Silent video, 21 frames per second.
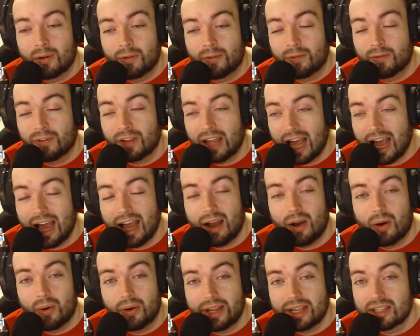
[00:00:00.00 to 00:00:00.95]
Flat
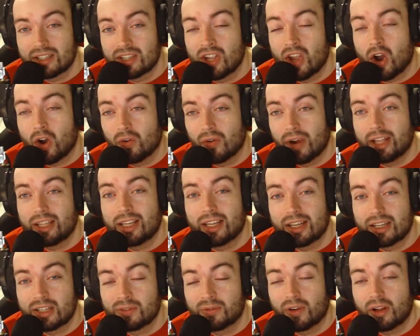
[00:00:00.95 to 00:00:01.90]
out, it's not
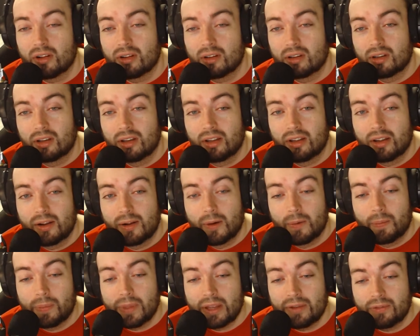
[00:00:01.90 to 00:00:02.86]
Ranić's fault.
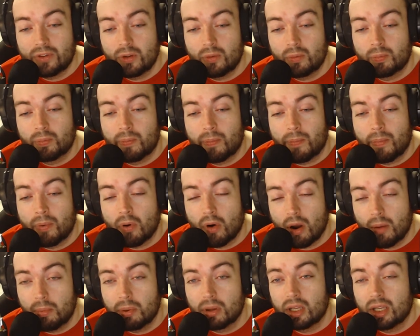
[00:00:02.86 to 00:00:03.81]
If you
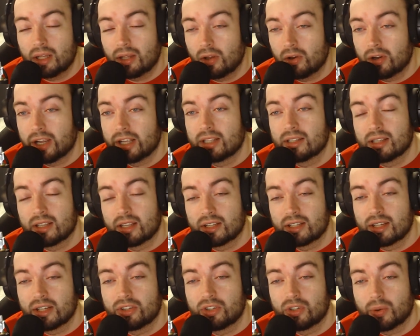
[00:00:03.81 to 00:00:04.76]
properly look into the
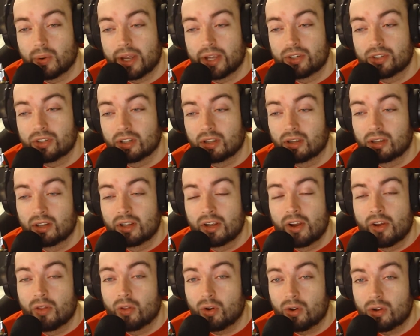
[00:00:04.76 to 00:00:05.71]
situation,
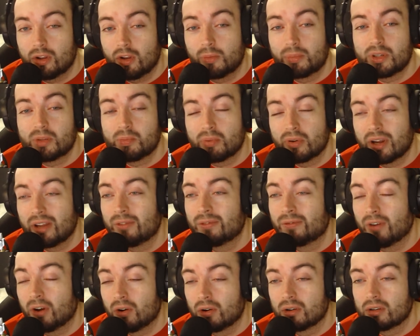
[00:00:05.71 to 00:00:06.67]
the club is pretty
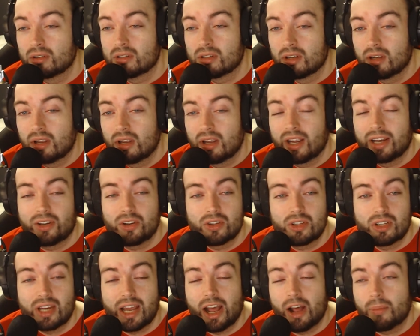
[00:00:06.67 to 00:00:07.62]
fucked. It doesn't
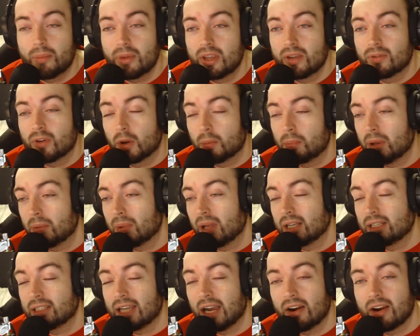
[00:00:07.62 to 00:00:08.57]
help that you've got people like
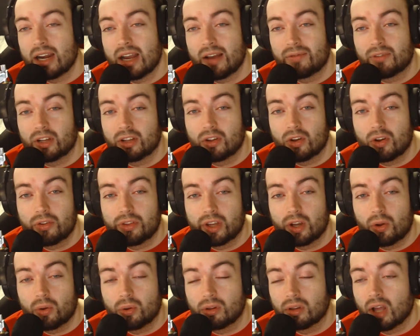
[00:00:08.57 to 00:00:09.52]
Gary Neville and all the
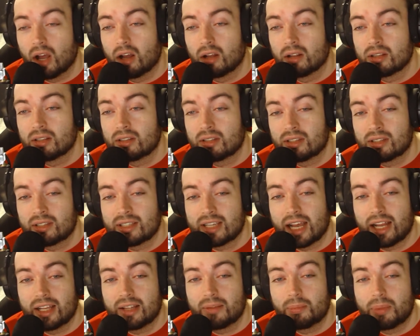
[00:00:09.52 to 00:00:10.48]
old lot
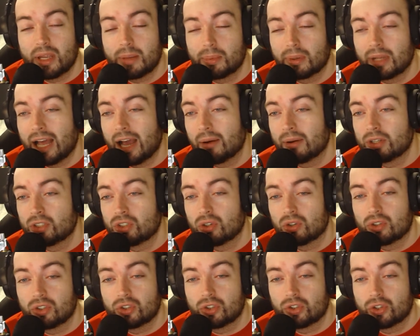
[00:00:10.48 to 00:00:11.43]
telling people how it should
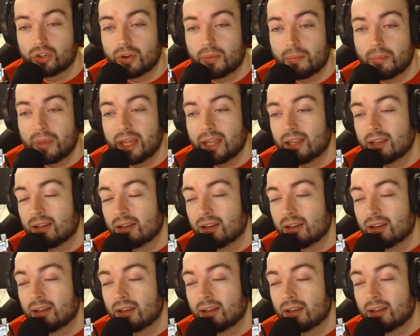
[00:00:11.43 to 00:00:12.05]
and shouldn't be.